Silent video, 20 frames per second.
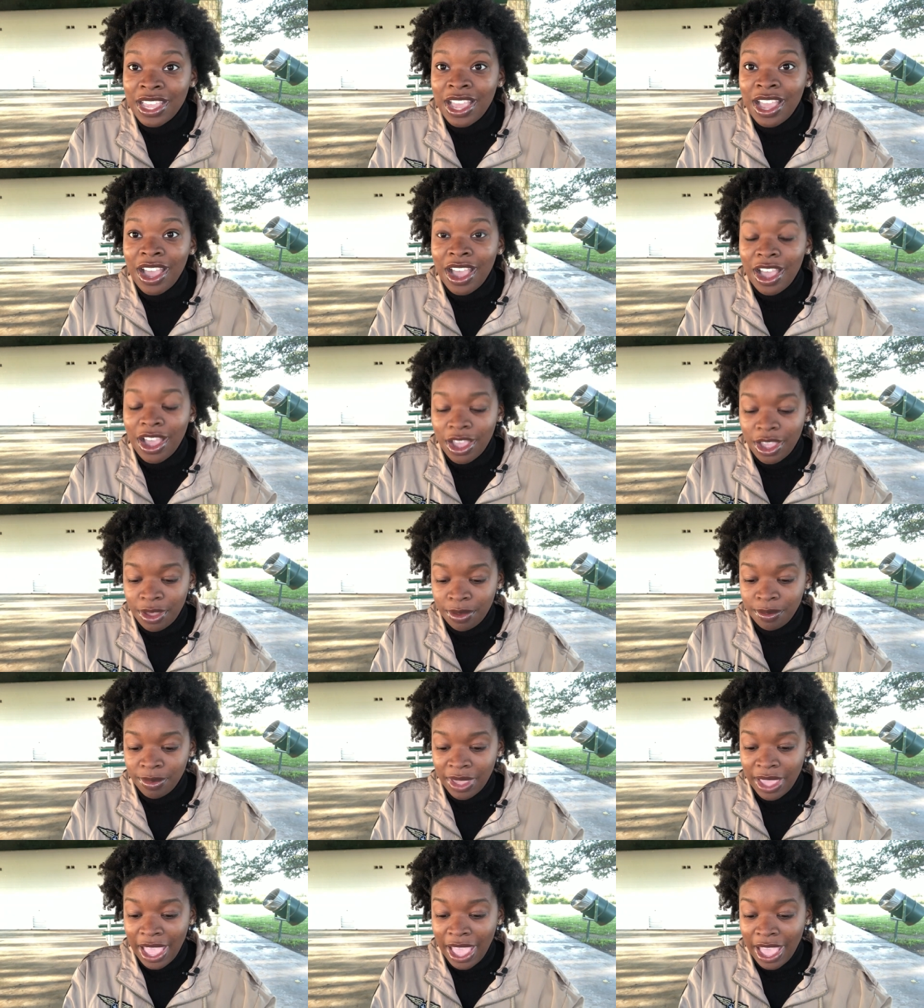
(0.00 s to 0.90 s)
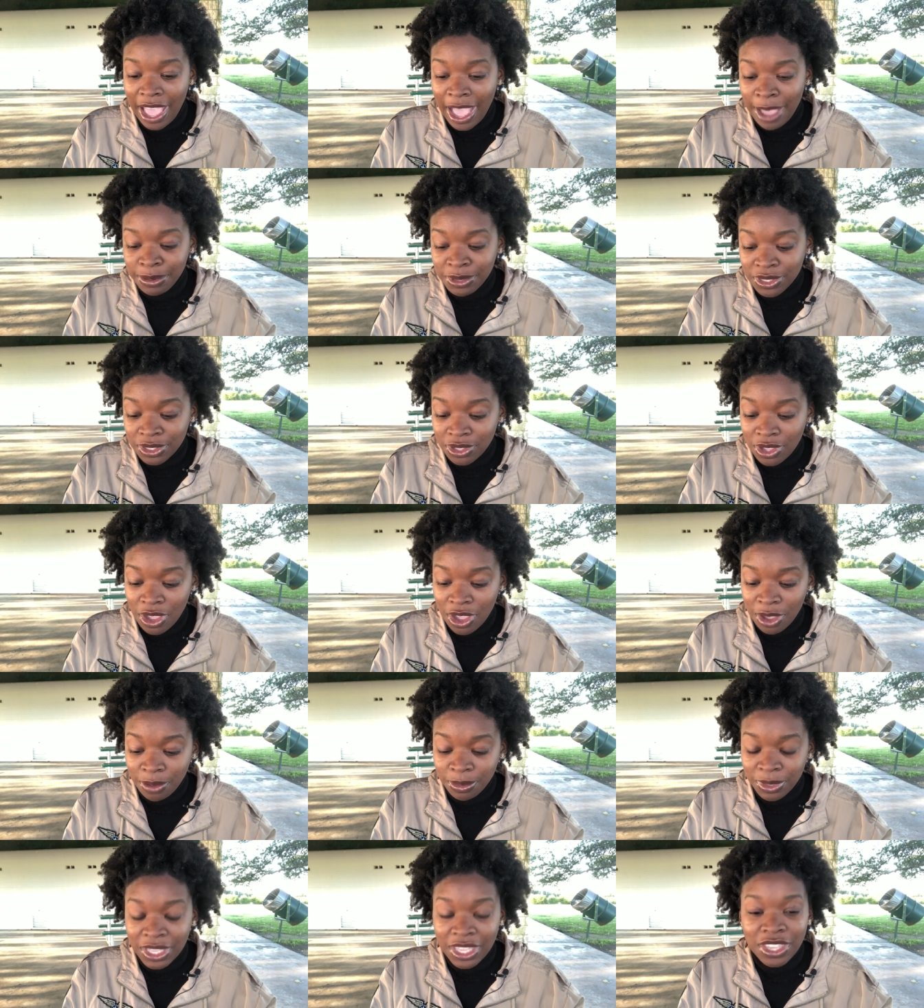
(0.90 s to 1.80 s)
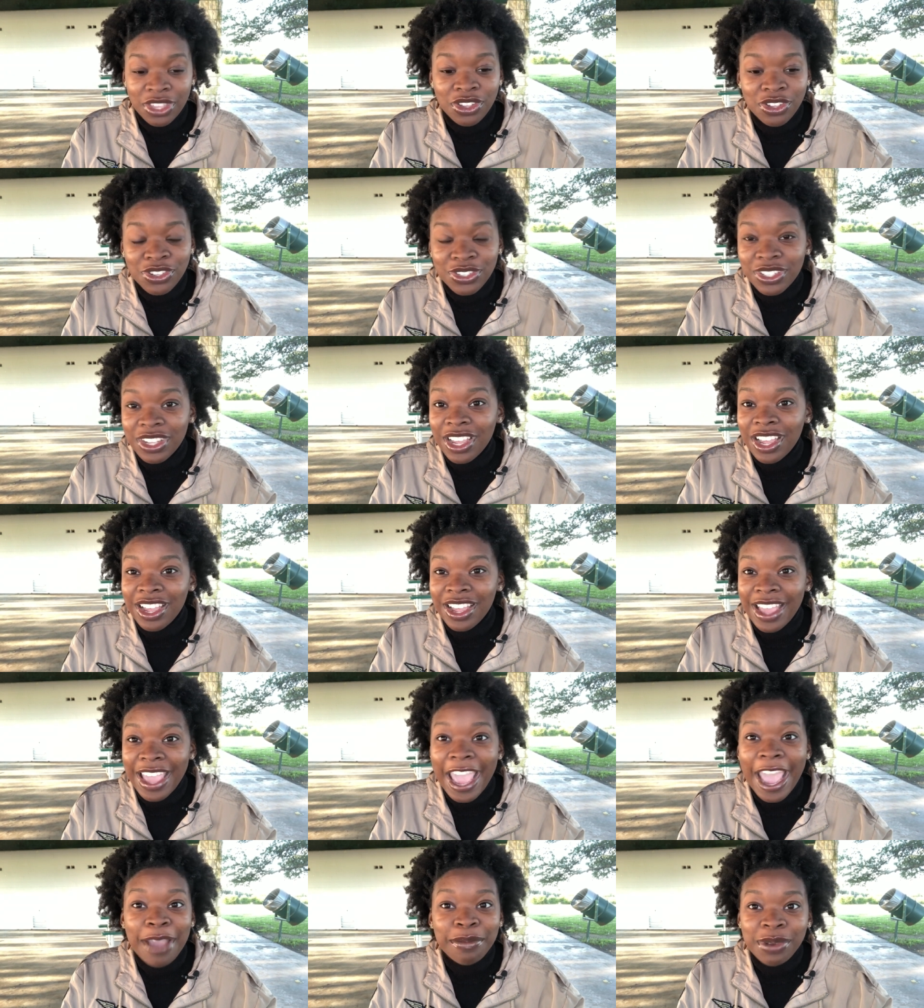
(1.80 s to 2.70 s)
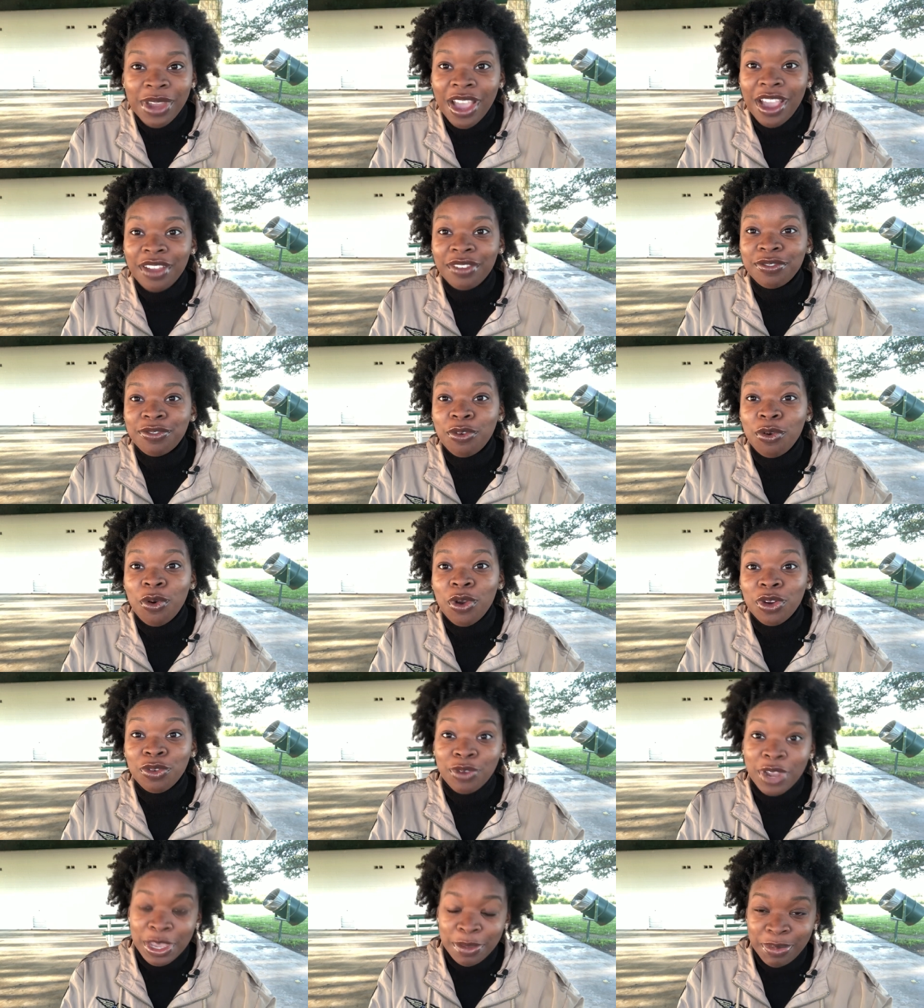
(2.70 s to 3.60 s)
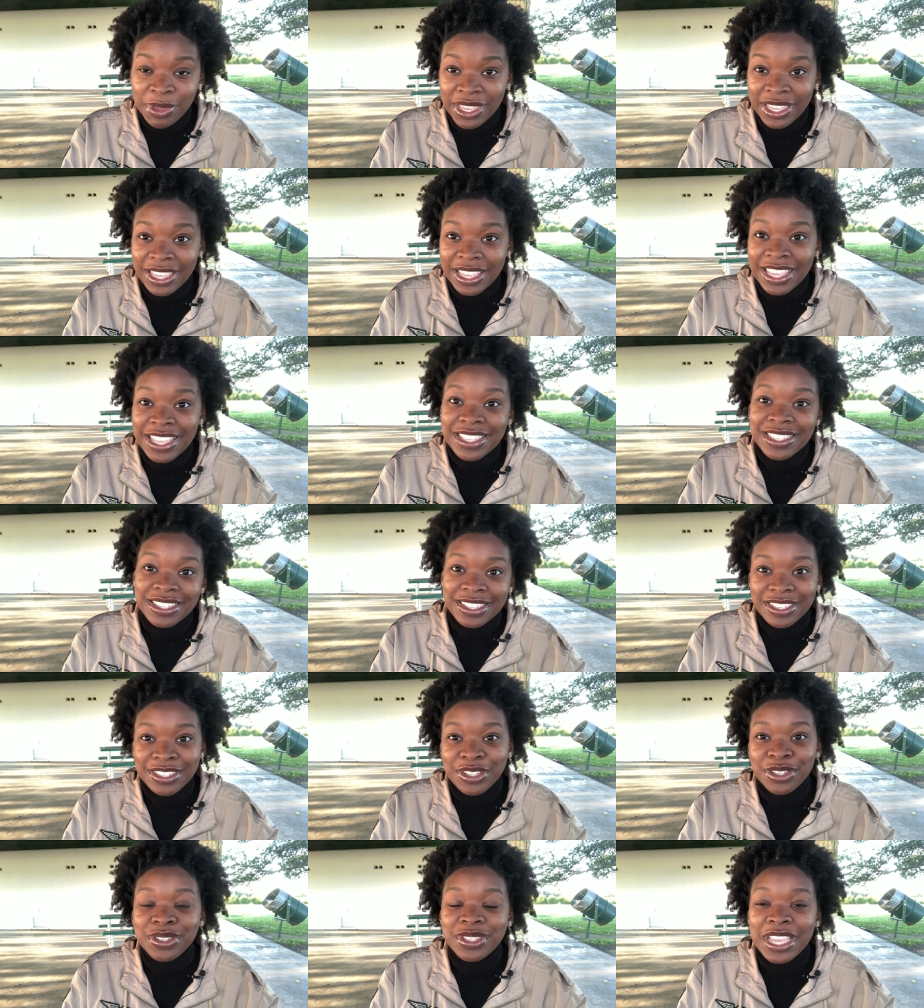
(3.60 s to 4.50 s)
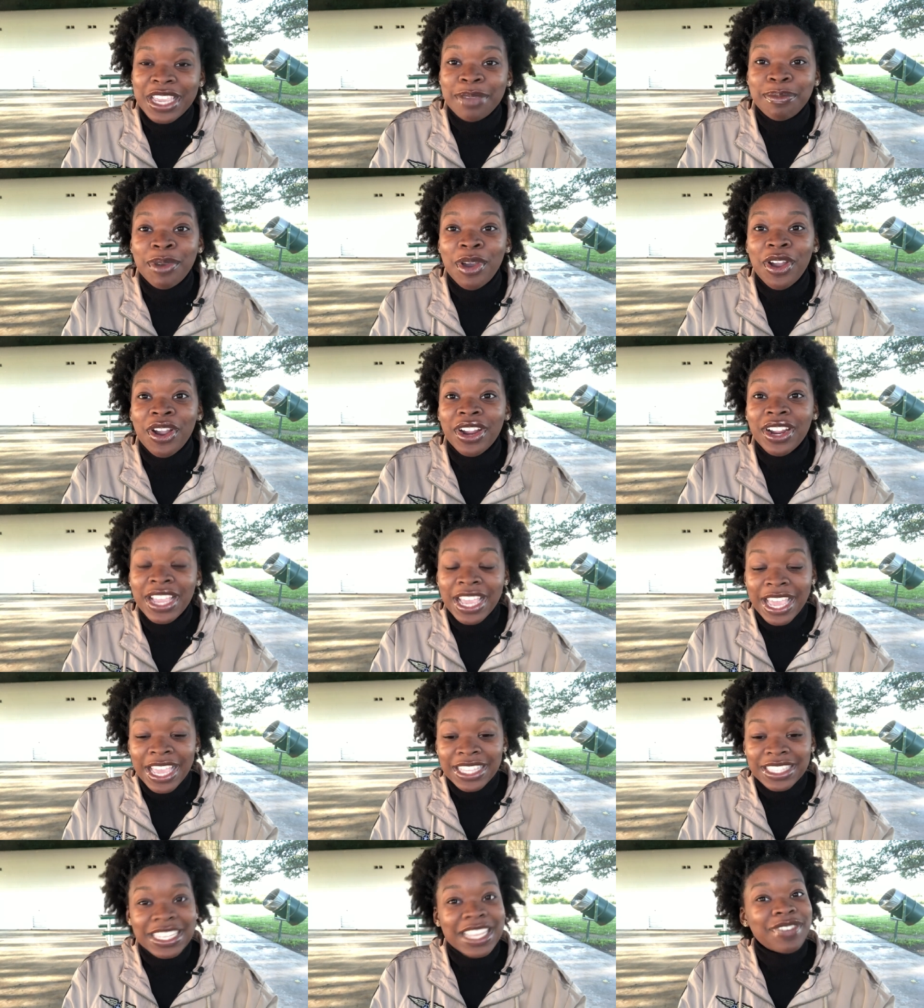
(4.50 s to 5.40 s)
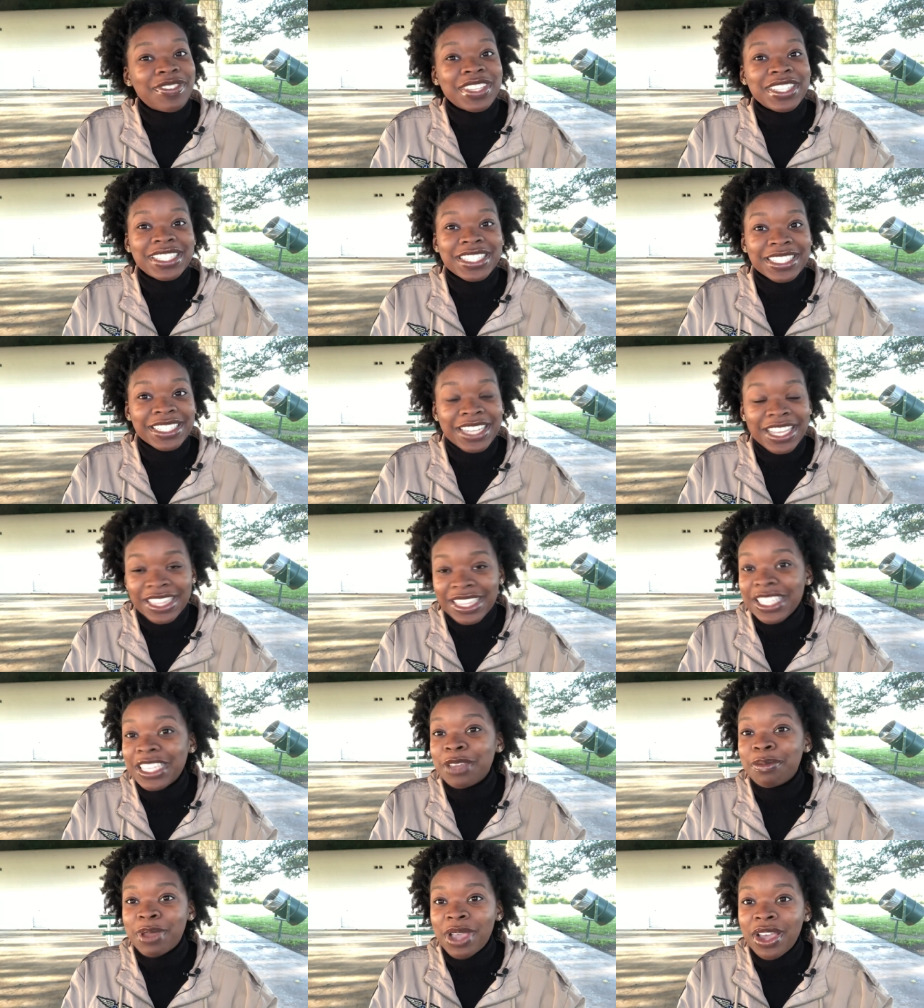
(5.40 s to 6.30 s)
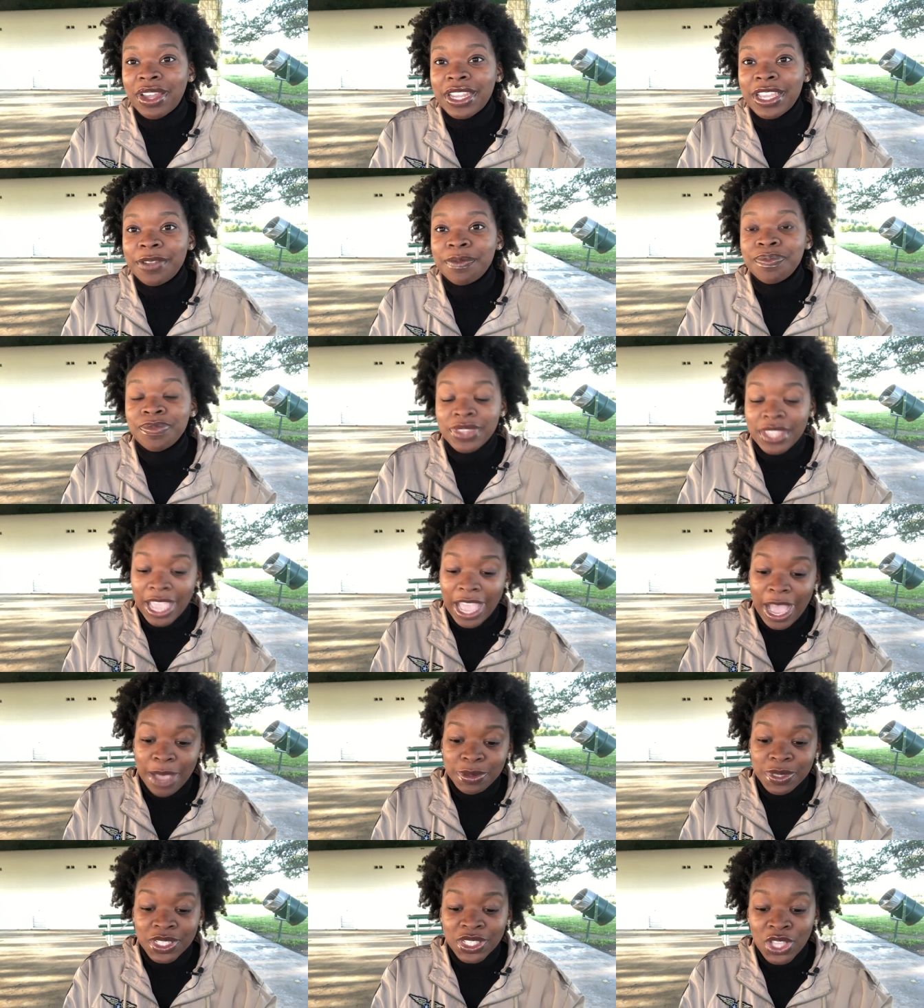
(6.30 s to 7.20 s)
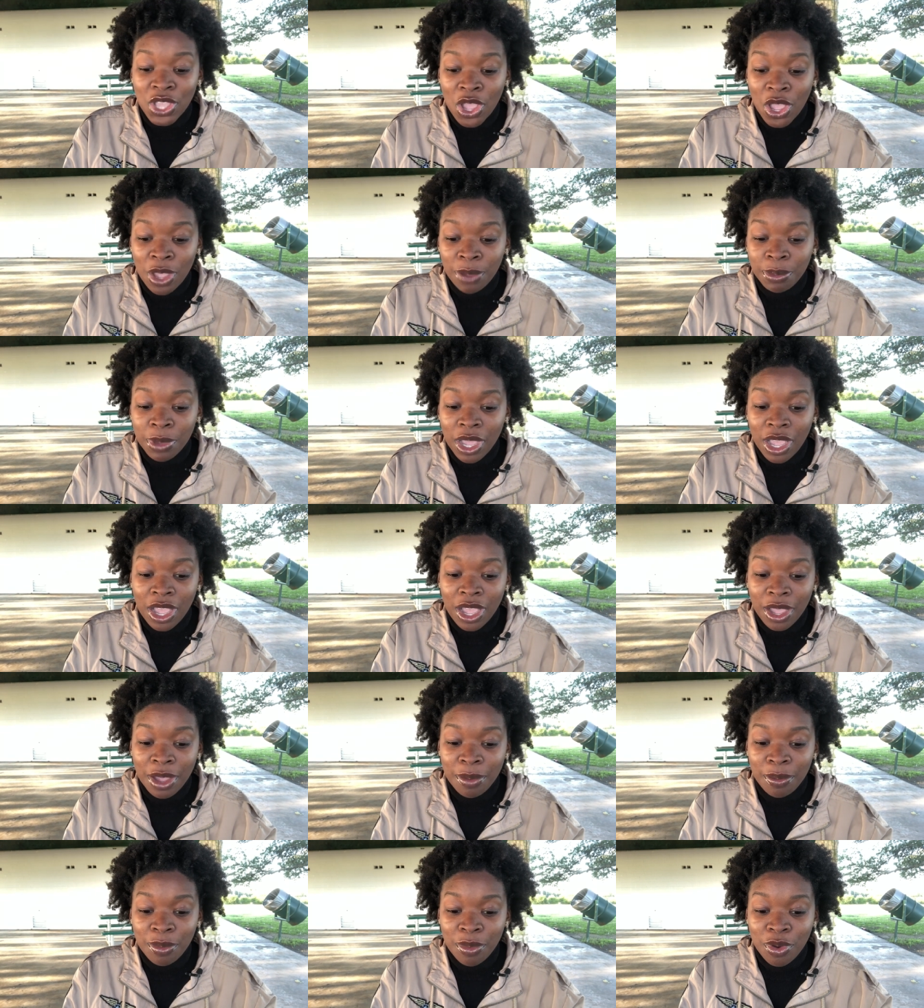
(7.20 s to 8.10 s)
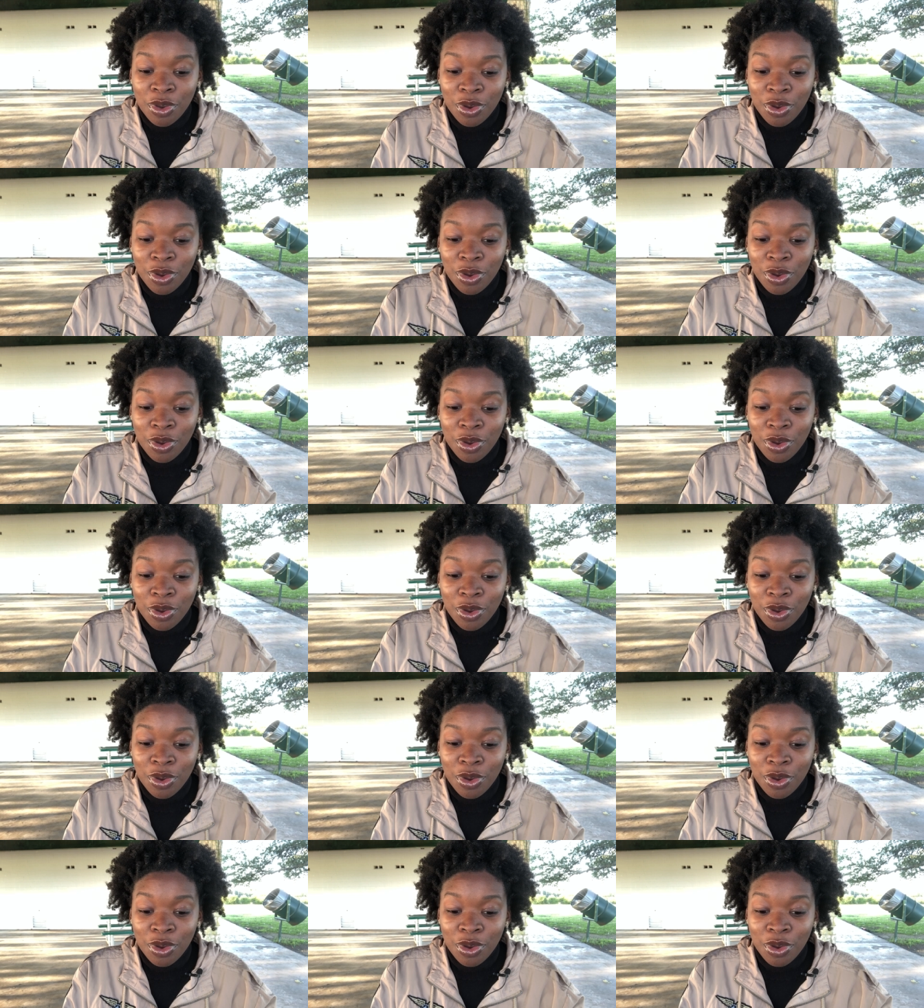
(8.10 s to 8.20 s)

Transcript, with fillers: Um, Absalom killed uh, Amnon for raping his sister Tamar. David did nothing about it. Absalom um,